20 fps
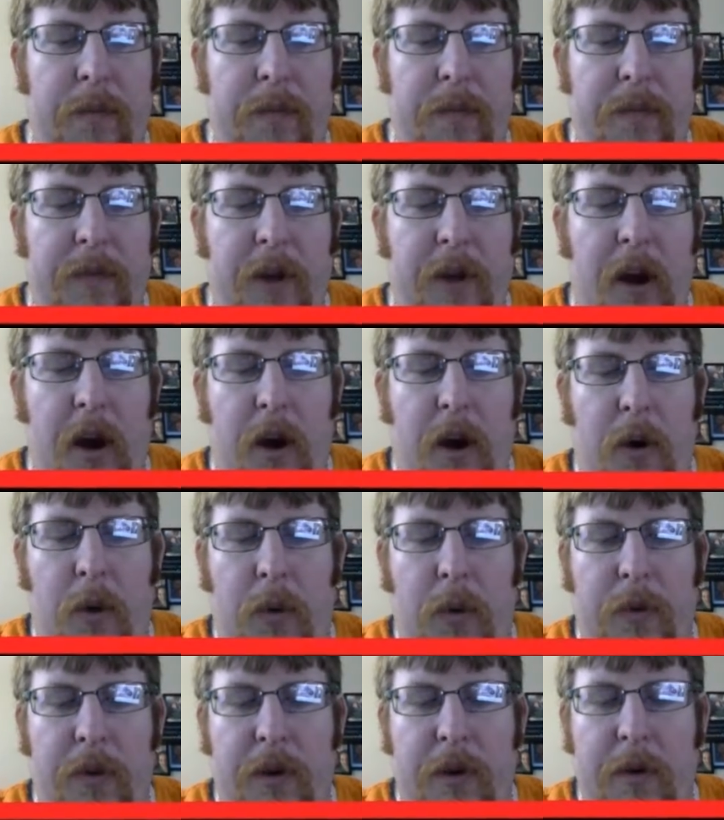
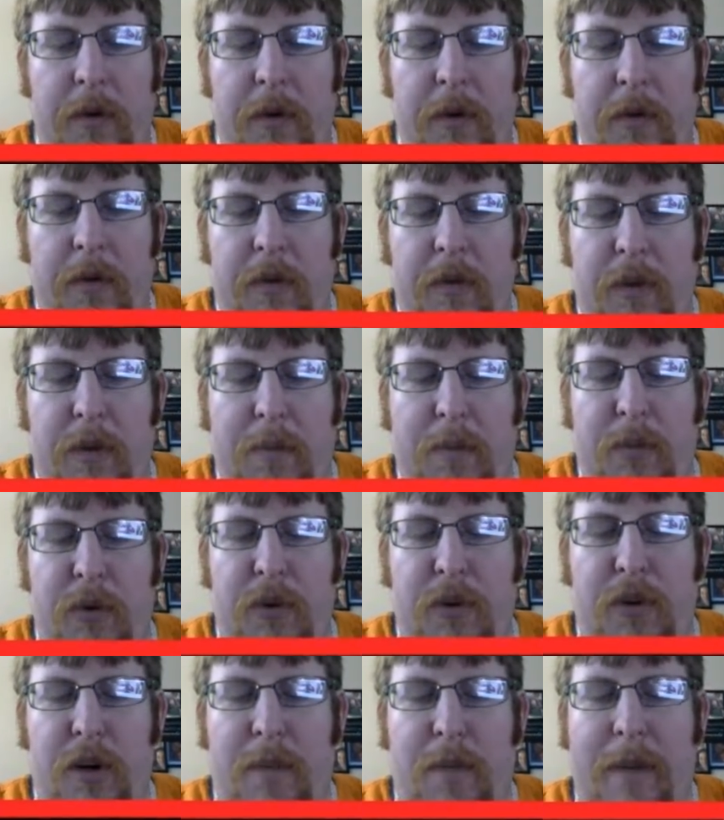hold the
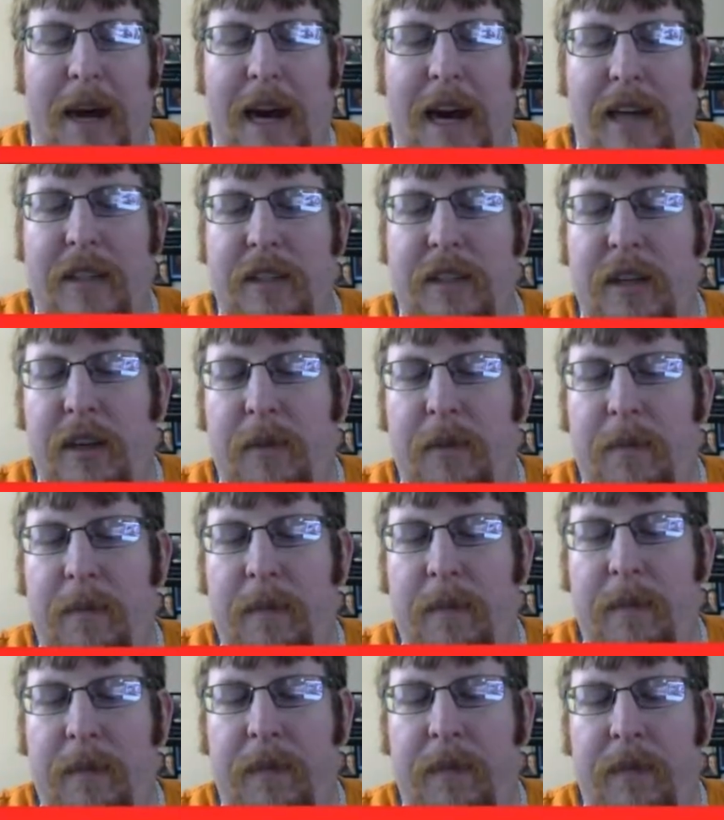booster packs in them,
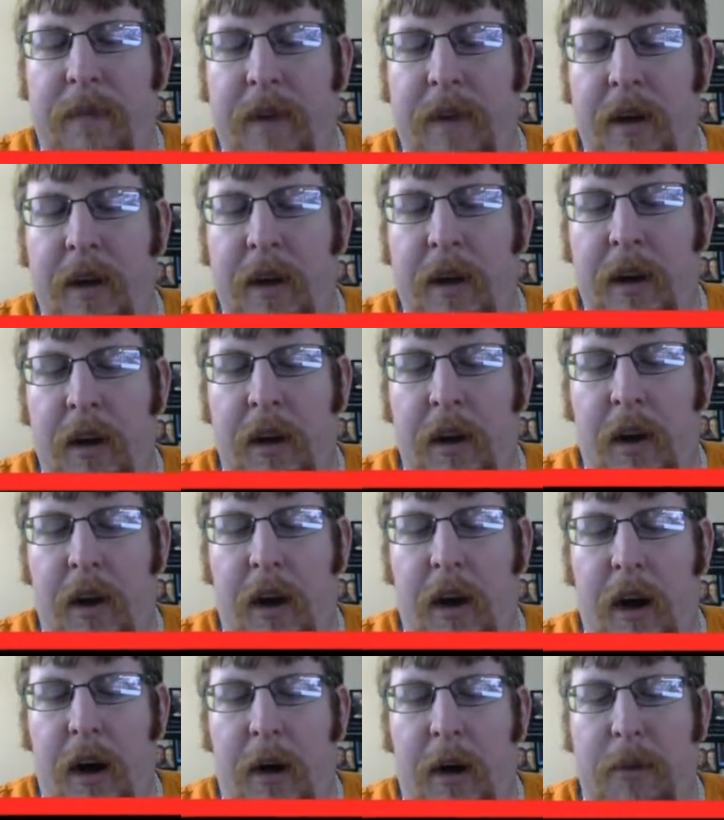
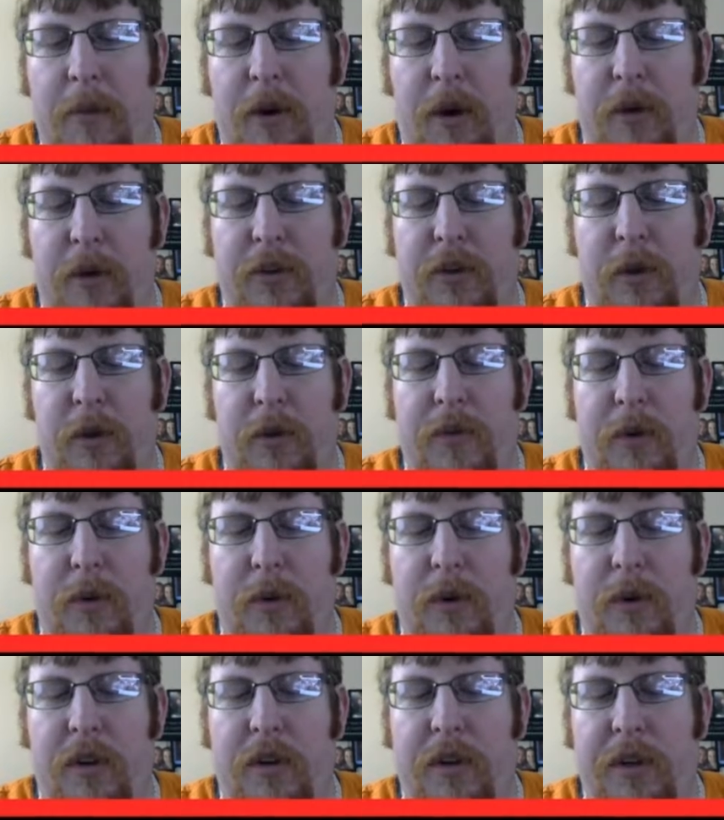but also if you were
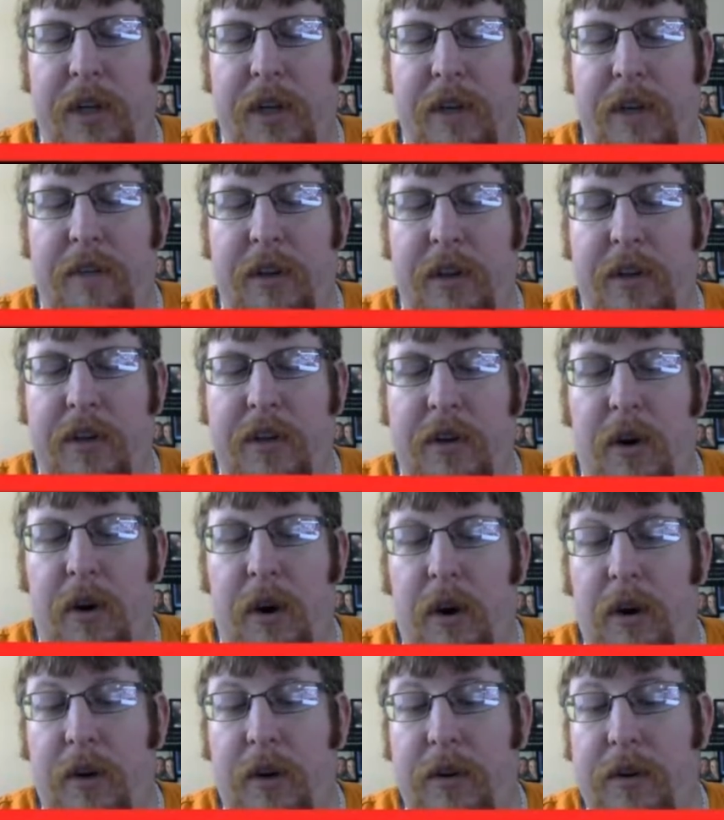to sleeve these
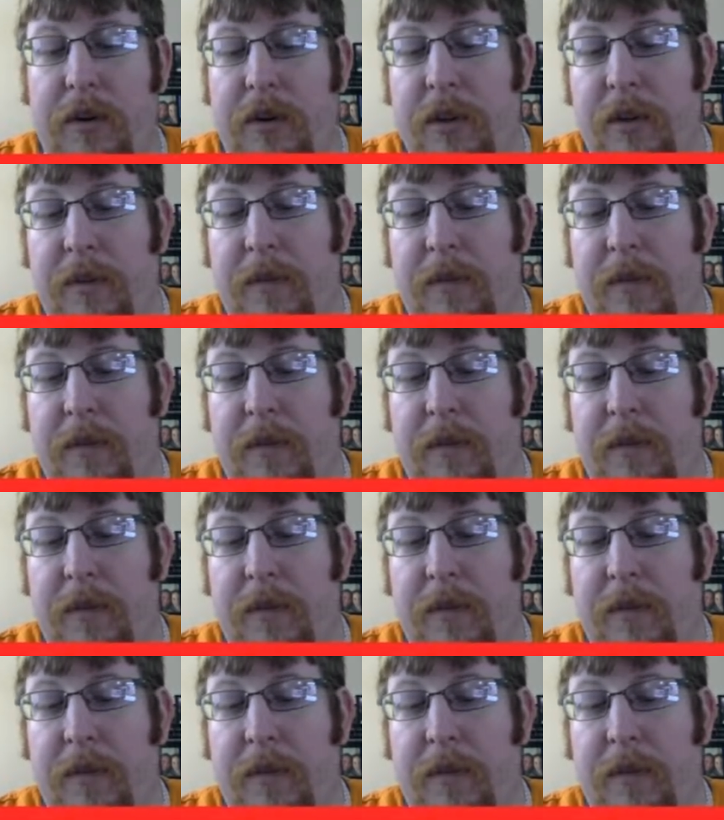cards,